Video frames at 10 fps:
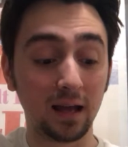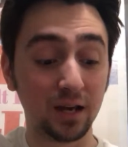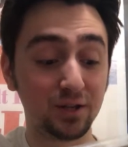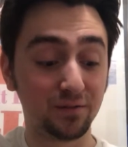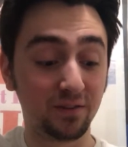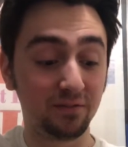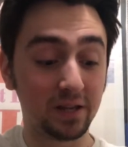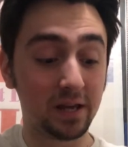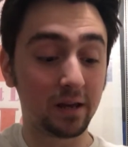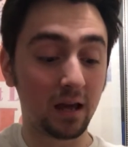And issue
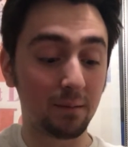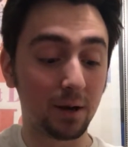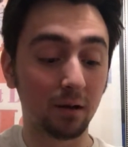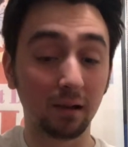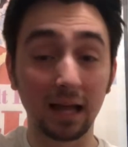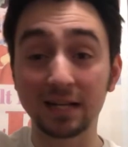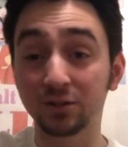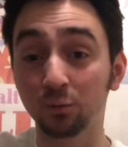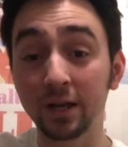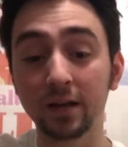15 came out
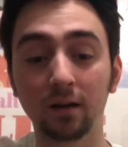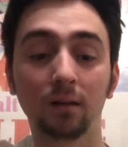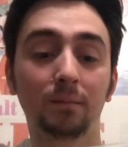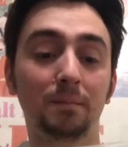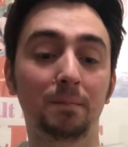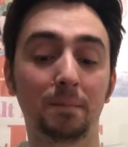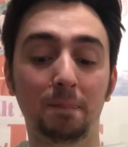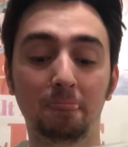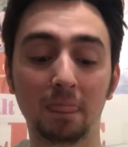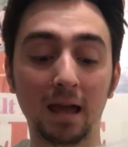last week,
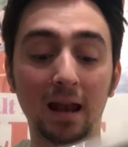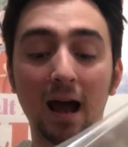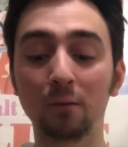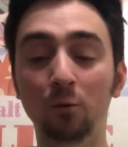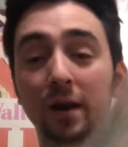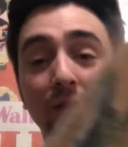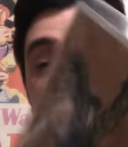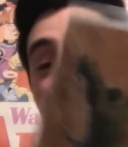and I wanted the